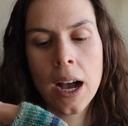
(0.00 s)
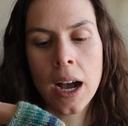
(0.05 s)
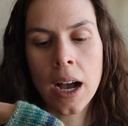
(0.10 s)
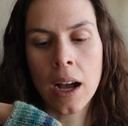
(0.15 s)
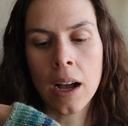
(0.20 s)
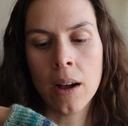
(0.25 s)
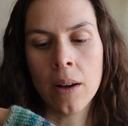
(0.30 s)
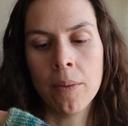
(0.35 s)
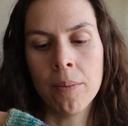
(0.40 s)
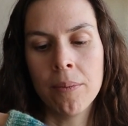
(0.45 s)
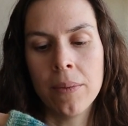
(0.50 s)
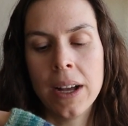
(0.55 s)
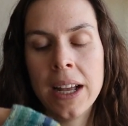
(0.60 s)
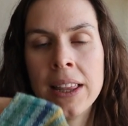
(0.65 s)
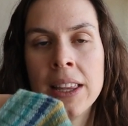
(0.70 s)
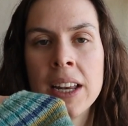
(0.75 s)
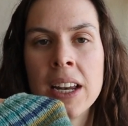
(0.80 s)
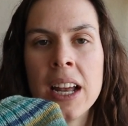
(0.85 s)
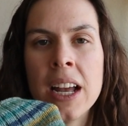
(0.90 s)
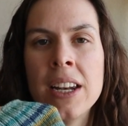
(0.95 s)
Um,
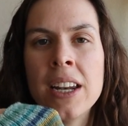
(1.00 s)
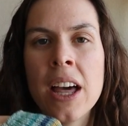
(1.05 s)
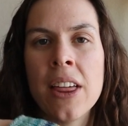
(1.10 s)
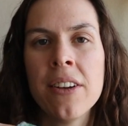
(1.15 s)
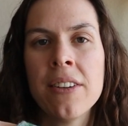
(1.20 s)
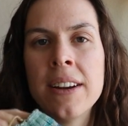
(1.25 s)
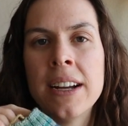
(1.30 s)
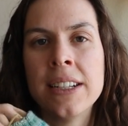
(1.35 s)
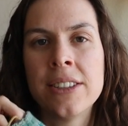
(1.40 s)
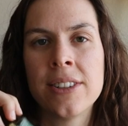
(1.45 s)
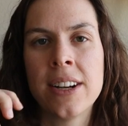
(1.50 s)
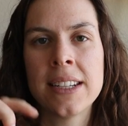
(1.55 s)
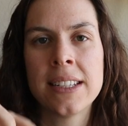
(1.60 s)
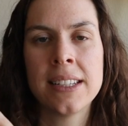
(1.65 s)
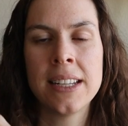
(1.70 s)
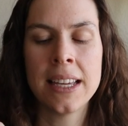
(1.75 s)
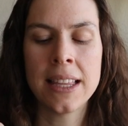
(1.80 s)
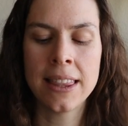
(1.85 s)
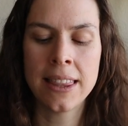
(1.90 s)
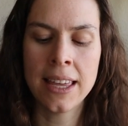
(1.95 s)
and then another
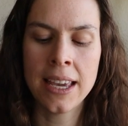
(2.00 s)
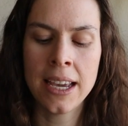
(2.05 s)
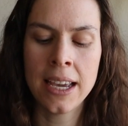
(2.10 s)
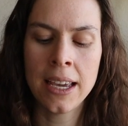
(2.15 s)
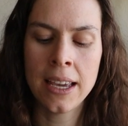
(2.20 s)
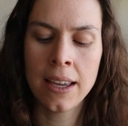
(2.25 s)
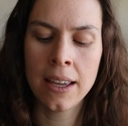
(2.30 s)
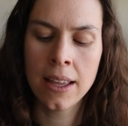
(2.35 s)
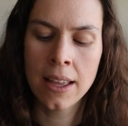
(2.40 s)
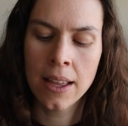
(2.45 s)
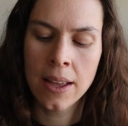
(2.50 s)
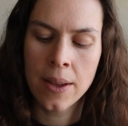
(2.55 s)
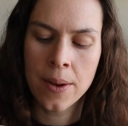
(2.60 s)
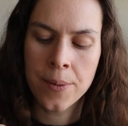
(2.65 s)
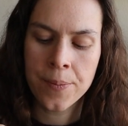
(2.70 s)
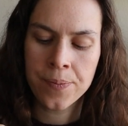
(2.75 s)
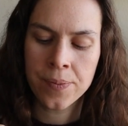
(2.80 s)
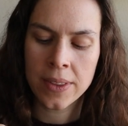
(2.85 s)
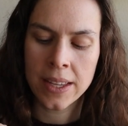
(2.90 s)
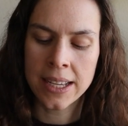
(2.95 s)
interesting thing
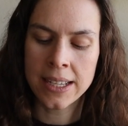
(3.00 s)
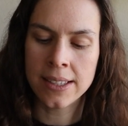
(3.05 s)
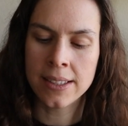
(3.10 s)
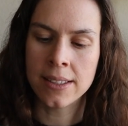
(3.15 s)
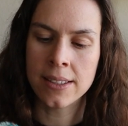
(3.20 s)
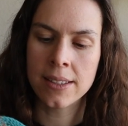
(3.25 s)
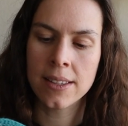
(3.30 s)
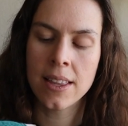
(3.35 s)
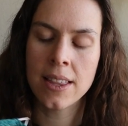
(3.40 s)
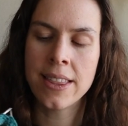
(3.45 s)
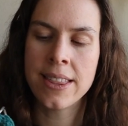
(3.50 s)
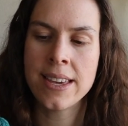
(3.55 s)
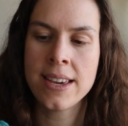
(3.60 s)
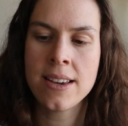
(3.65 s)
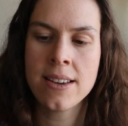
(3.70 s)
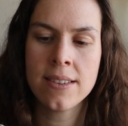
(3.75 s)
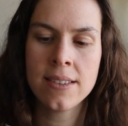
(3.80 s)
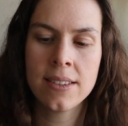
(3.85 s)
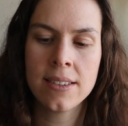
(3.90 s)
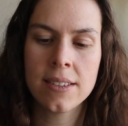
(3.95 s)
is
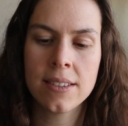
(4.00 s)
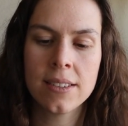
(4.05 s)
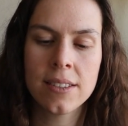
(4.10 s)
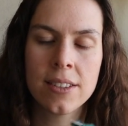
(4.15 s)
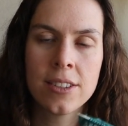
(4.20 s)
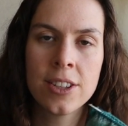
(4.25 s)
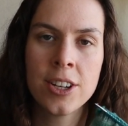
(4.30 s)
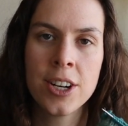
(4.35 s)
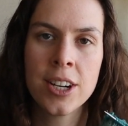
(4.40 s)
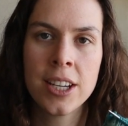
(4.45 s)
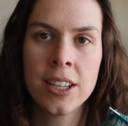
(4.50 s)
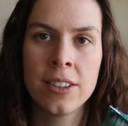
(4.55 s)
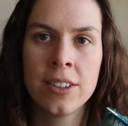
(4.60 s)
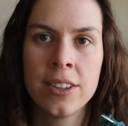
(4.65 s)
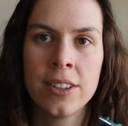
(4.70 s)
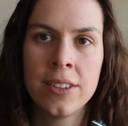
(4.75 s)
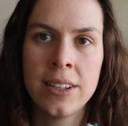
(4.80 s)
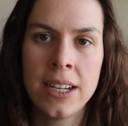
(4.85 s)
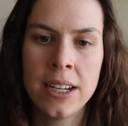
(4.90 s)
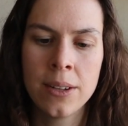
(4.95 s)
these
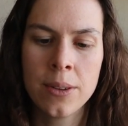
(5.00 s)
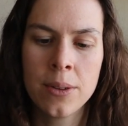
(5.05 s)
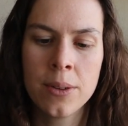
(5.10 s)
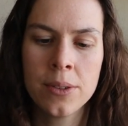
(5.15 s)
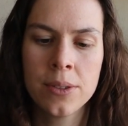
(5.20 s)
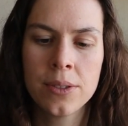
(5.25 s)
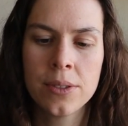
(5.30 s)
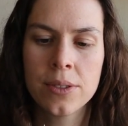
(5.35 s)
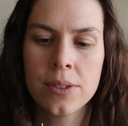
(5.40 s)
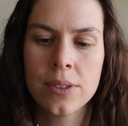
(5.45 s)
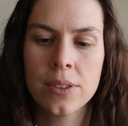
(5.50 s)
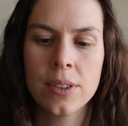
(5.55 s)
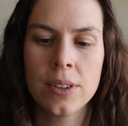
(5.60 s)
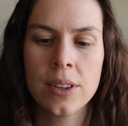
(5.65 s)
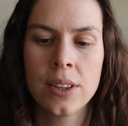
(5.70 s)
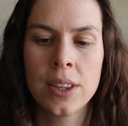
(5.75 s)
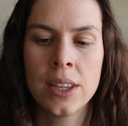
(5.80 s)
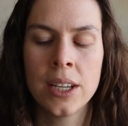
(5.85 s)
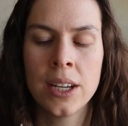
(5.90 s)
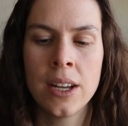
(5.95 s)
circular needles
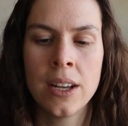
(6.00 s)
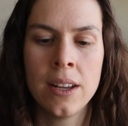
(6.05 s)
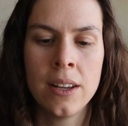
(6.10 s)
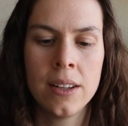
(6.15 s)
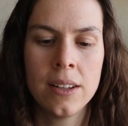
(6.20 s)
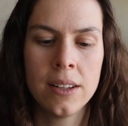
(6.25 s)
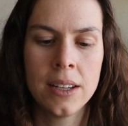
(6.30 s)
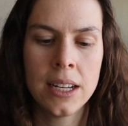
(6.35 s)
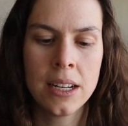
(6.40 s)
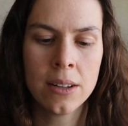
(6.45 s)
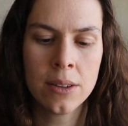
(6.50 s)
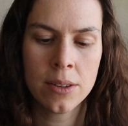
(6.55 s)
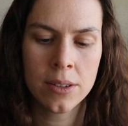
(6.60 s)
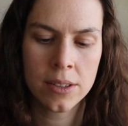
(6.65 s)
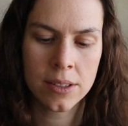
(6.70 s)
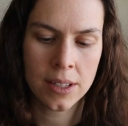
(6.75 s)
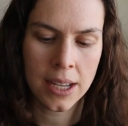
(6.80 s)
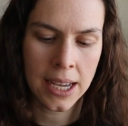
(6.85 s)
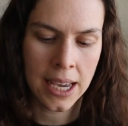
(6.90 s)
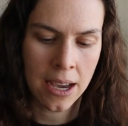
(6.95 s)
the
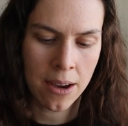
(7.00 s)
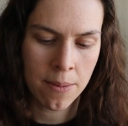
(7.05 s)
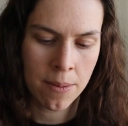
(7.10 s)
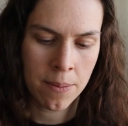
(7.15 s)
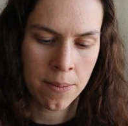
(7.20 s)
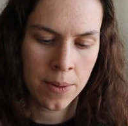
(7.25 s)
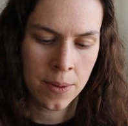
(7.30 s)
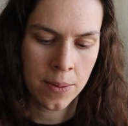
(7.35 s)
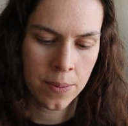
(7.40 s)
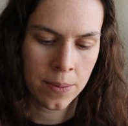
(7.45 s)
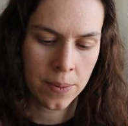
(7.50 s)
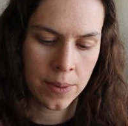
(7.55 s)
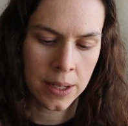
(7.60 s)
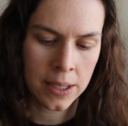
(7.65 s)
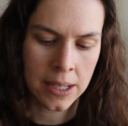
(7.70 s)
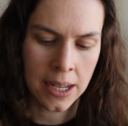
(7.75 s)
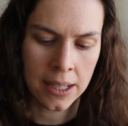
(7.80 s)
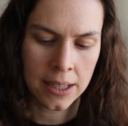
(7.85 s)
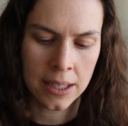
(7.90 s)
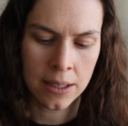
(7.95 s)
needles, I can't remember
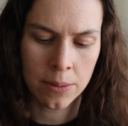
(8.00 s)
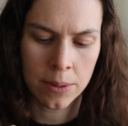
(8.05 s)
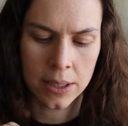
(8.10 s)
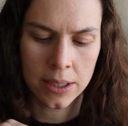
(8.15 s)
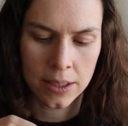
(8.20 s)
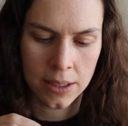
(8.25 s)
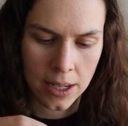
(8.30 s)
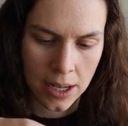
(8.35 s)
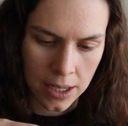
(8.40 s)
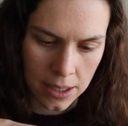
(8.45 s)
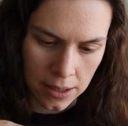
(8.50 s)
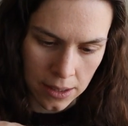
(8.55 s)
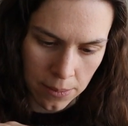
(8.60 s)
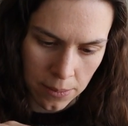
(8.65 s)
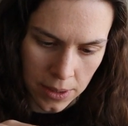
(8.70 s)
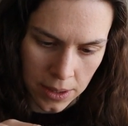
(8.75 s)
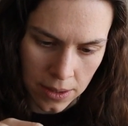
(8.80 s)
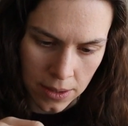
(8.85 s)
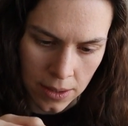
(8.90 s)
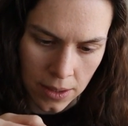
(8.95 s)
exactly what size. Let
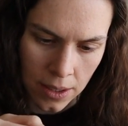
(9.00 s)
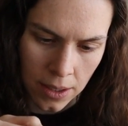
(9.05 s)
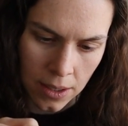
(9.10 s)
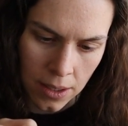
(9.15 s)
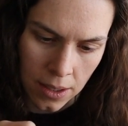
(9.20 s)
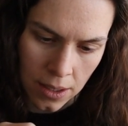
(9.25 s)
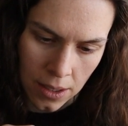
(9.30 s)
me see.